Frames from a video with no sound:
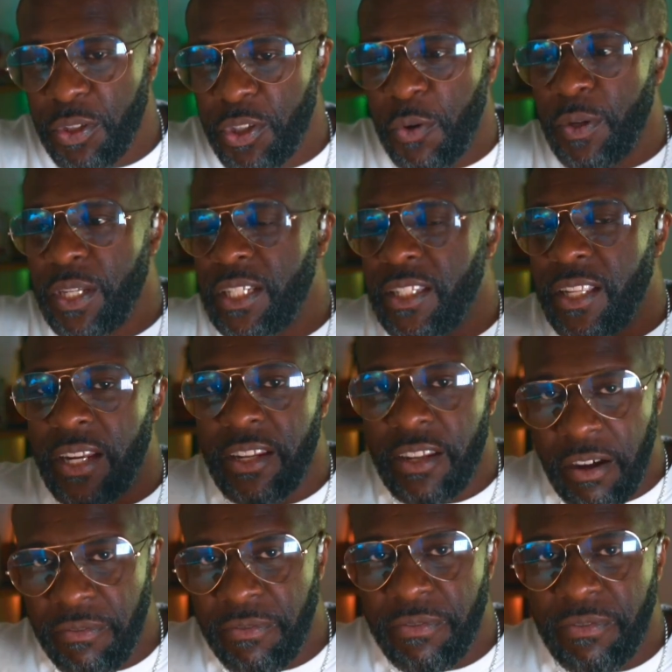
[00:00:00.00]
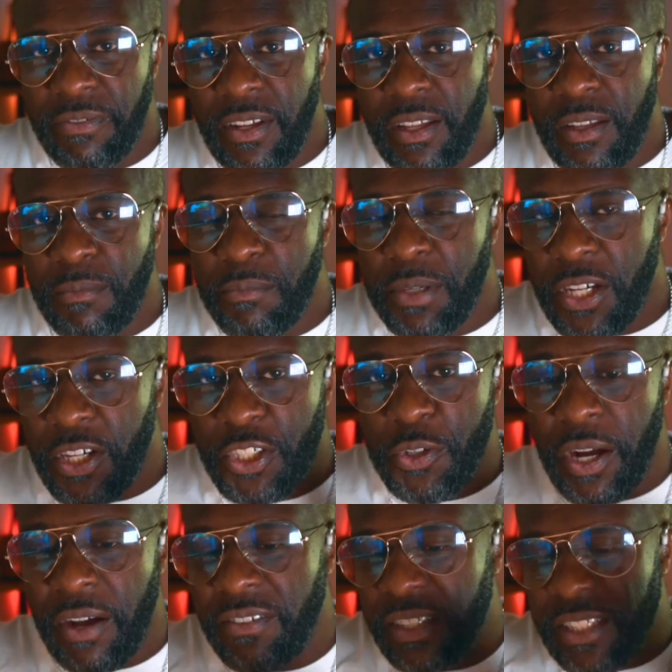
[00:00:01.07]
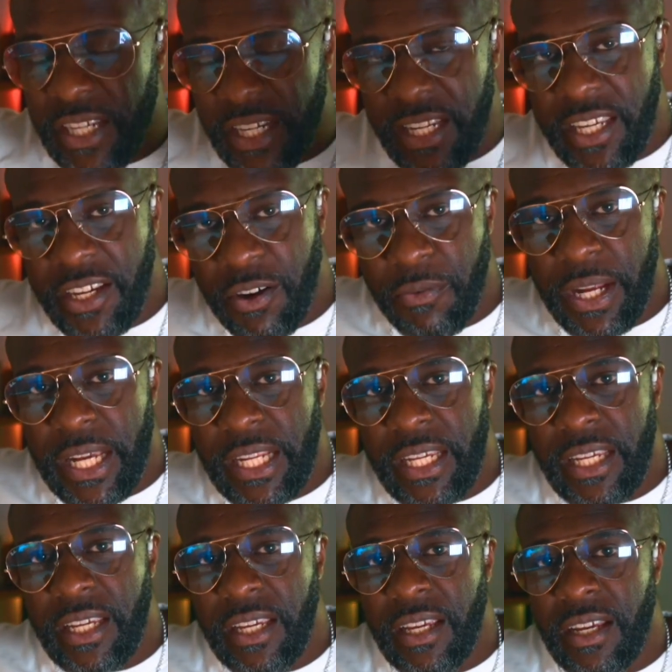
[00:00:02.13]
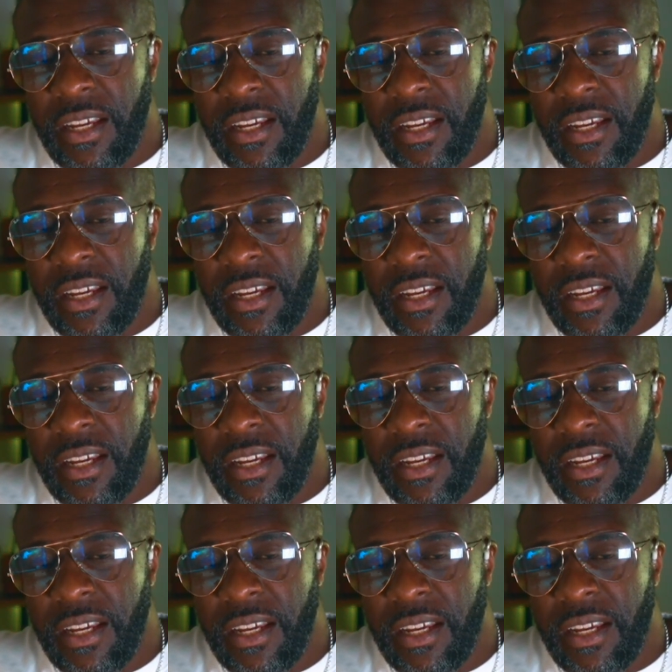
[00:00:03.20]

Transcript: You will know when it's not enough because you have the technique already.